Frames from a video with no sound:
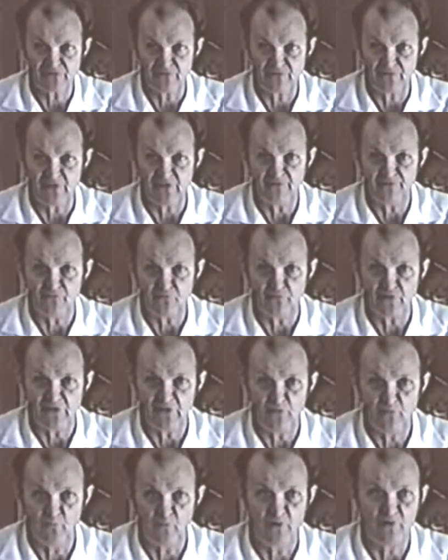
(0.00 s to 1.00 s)
and therefore
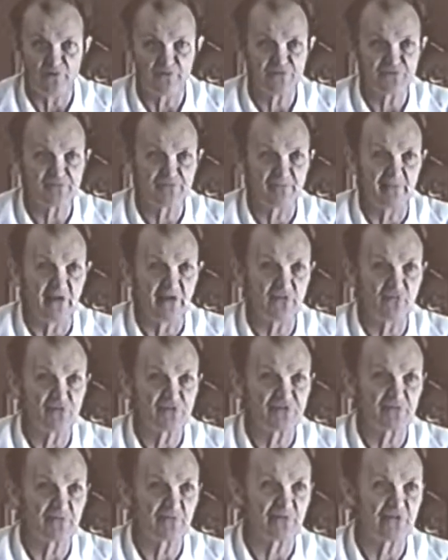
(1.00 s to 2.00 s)
he was a man who
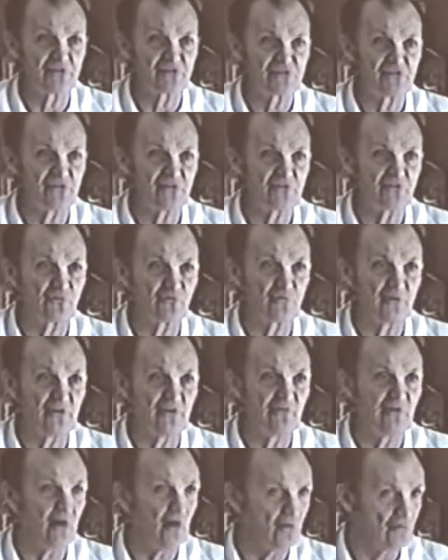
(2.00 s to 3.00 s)
exhibited a certain degree
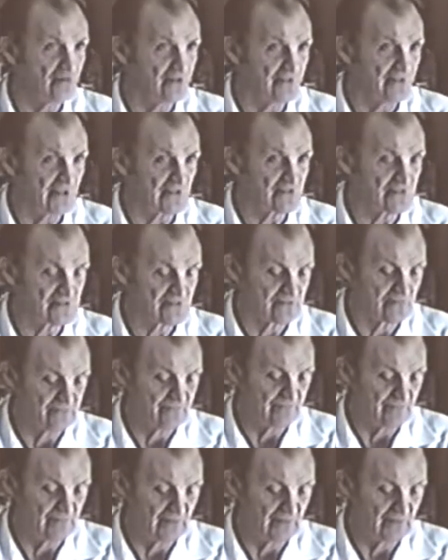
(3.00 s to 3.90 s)
of holiness.